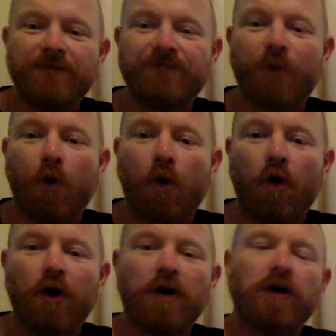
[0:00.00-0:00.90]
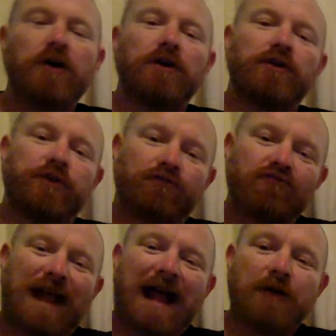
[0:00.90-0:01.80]
for the
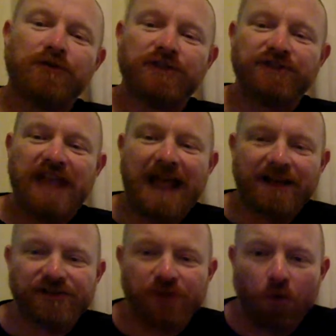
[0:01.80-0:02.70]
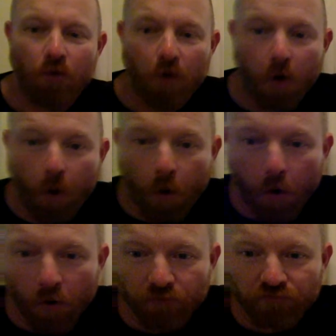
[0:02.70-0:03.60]
Round Texel
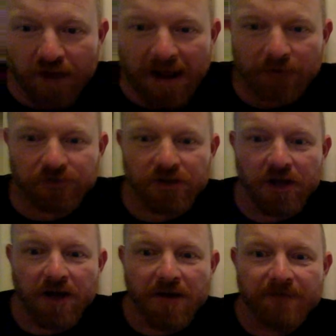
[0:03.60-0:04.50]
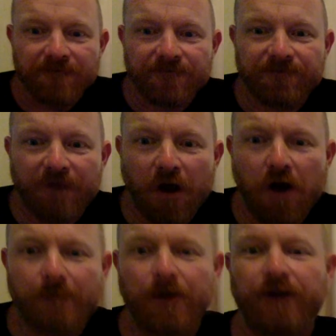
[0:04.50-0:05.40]
or Round
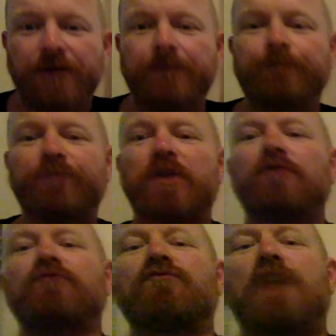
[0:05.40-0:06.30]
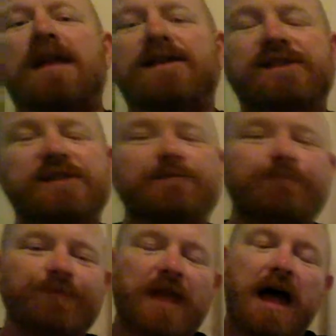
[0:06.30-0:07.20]
Furman race,
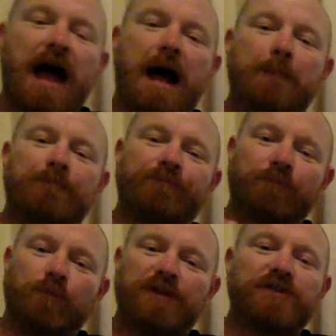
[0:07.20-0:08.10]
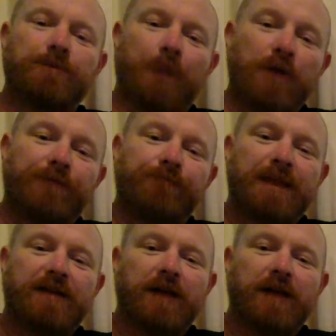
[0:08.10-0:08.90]
which are both big